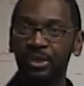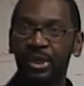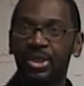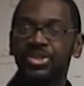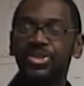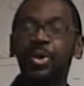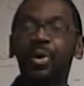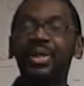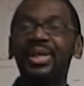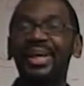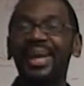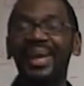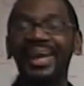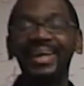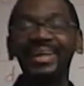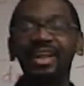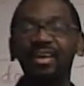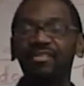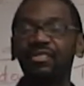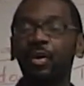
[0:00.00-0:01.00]
So at the
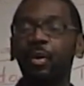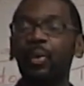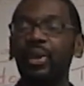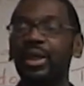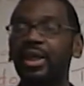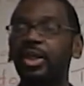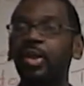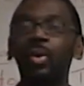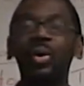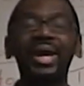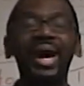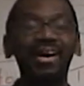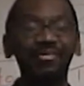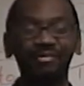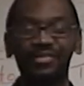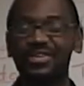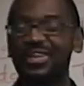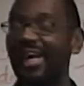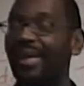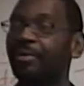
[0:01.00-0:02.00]
end of the week, you would
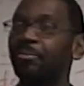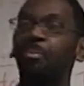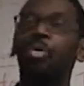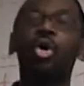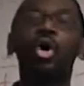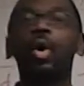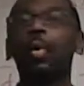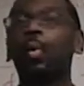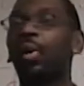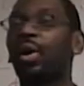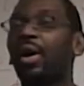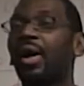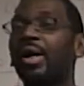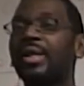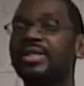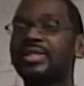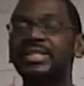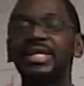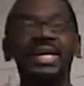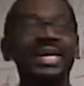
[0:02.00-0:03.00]
have 10 more
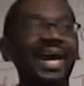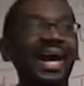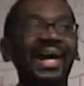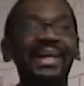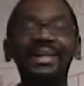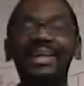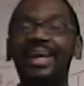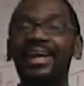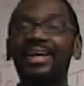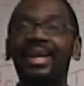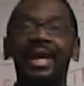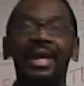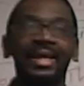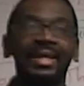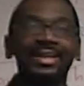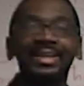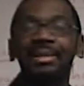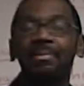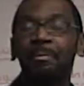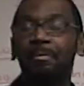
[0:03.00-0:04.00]
words, and then
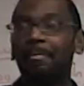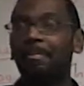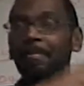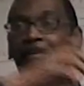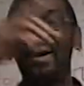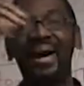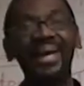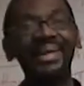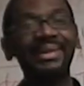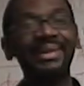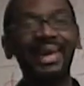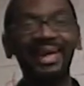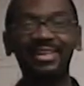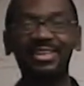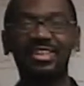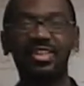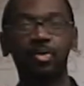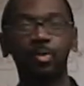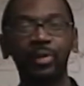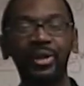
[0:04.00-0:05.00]
by
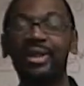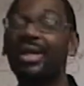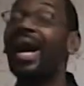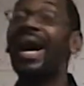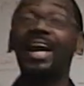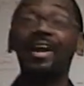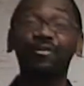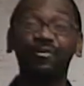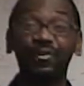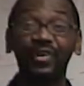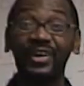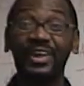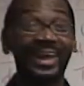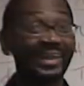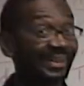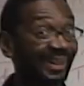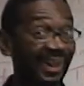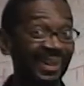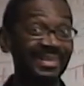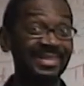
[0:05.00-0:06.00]
next week, I'll
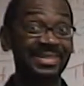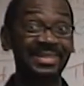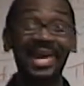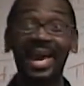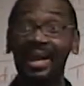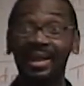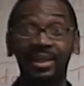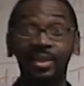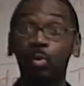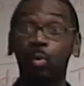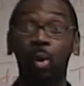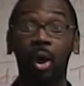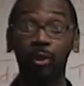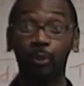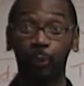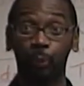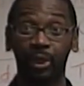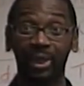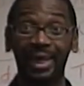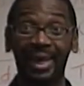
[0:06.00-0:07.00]
forget exactly
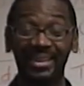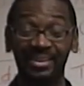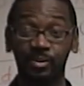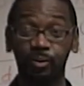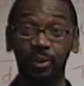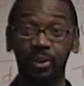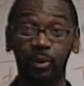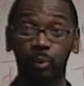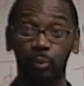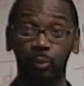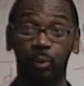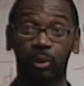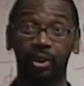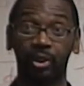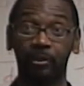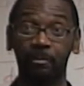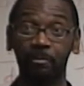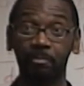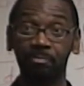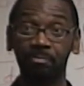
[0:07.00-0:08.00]
what were last week's
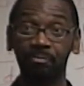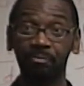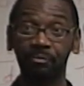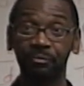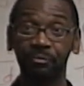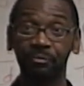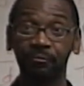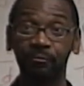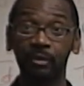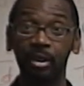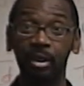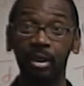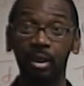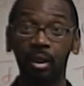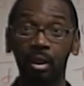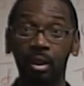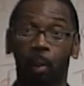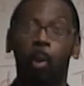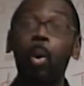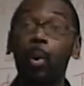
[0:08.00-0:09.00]
word.
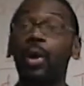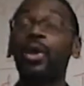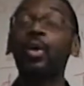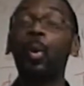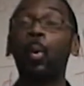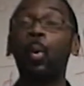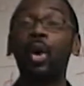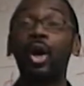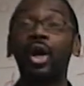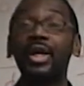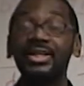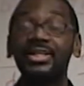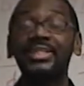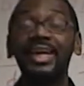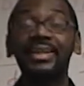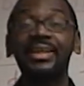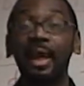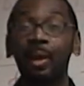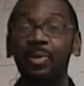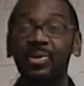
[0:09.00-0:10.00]
What were the words
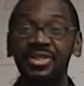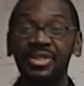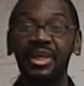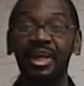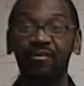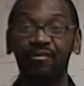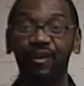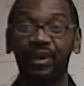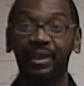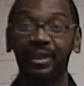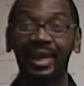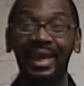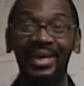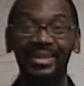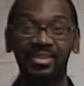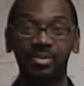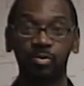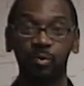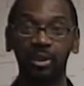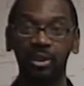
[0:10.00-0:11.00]
that I was given
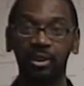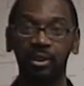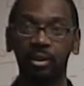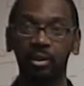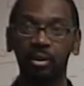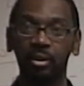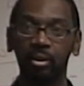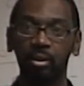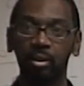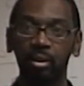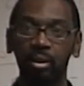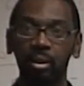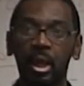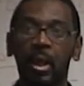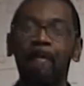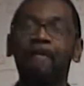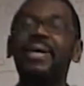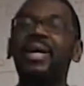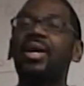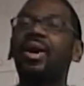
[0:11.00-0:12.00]
last week?
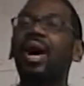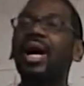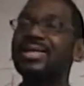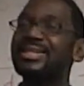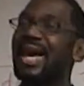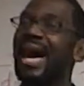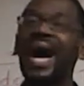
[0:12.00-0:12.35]
Because